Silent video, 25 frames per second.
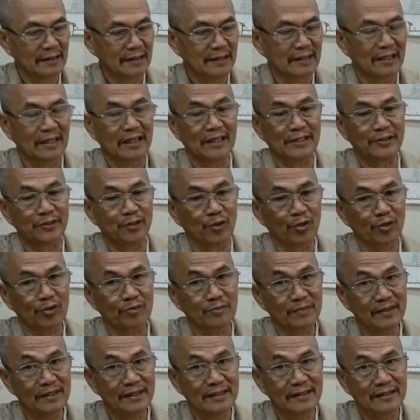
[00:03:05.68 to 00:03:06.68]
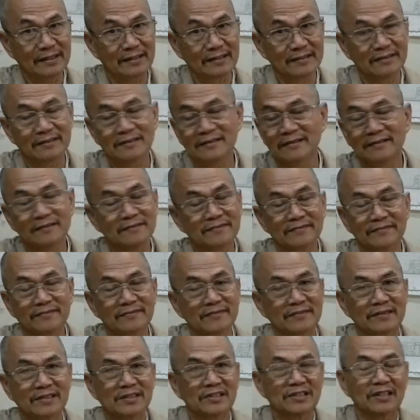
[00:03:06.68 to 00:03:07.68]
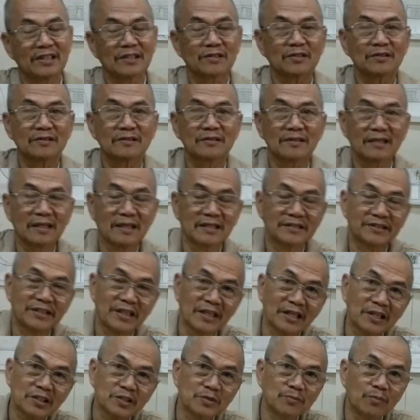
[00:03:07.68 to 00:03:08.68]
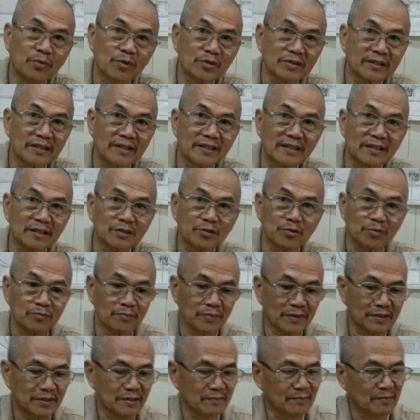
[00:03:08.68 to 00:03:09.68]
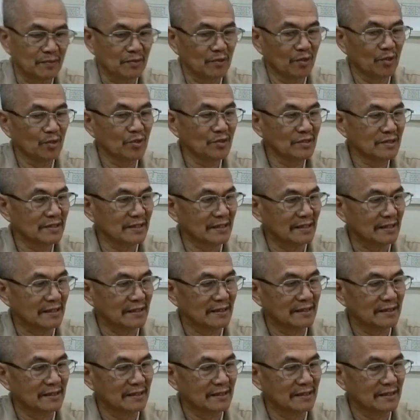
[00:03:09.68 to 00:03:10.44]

a dorma, it's not the latch bolt are not compatible. Only